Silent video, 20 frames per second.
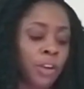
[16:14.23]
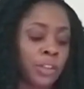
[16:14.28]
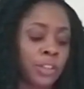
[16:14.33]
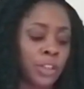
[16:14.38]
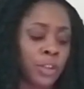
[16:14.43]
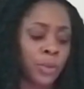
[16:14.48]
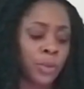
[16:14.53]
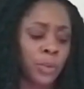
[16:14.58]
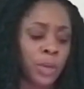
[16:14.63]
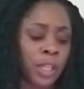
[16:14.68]

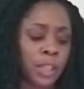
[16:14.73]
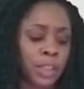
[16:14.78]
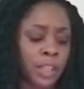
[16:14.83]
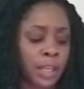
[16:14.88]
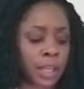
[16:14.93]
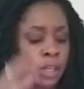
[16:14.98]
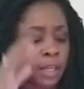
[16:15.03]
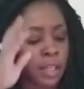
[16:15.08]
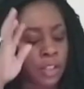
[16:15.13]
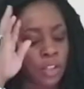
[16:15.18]

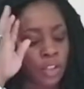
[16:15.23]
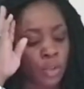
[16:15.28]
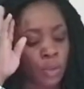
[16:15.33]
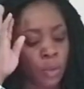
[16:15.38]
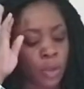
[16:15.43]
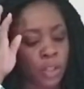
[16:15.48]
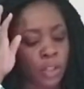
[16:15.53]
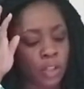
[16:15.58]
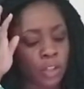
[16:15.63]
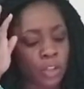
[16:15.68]
Corinthians. You
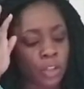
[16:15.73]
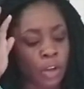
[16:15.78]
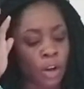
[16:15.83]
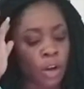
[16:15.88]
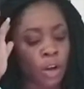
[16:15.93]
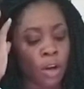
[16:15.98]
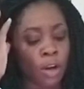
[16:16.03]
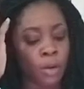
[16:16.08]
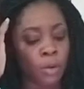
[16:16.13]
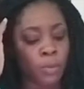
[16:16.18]
want to
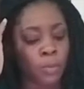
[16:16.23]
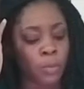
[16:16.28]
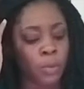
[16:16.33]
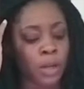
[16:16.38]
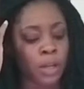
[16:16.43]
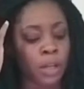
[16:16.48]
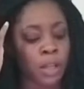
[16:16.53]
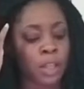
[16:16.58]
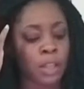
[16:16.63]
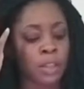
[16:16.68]
start
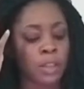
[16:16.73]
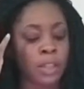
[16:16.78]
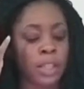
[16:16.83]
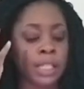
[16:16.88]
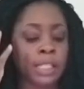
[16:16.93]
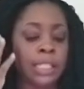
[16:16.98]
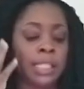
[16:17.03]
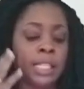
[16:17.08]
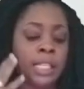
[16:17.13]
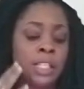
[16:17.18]
with the
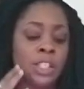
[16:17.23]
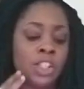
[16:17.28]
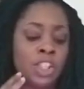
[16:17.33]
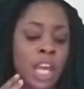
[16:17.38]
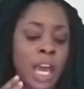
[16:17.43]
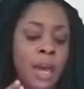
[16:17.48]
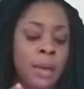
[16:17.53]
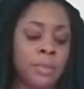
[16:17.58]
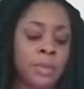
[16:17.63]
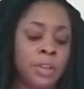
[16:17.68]
6th
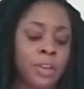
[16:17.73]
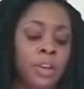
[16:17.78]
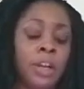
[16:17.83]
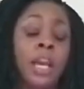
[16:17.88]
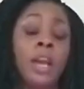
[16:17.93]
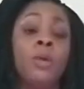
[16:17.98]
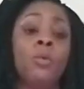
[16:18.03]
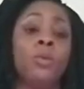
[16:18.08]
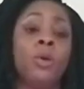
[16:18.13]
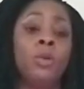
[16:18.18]
chapter
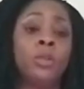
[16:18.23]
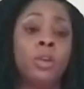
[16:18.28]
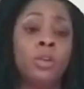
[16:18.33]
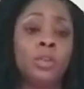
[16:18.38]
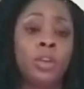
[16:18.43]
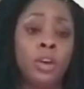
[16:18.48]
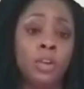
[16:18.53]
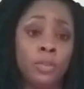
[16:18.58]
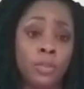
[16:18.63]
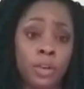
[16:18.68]
and roll
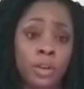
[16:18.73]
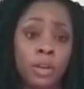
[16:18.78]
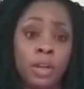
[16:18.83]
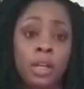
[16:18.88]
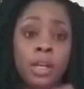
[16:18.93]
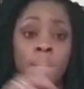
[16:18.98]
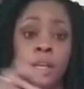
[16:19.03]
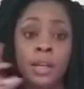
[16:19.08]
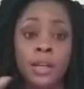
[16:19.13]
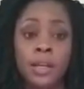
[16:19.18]
on over
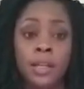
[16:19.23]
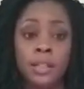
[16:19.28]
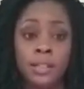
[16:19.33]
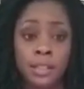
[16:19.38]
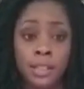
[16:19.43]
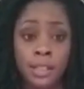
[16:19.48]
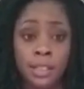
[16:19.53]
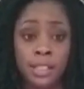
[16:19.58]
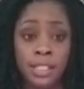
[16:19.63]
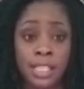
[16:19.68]

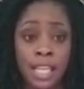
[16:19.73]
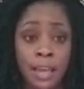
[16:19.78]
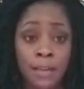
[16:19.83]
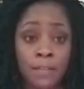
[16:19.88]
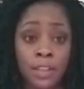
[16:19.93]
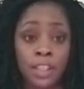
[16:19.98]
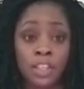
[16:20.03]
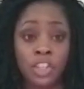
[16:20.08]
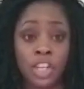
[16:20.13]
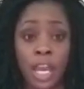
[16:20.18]
to the
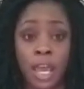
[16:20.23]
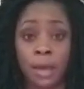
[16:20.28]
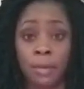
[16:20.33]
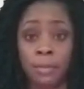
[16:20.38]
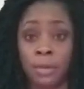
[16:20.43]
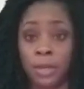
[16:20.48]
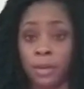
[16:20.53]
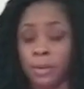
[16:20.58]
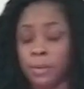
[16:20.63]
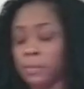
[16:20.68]
7th
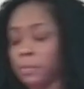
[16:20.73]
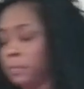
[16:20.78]
chapter.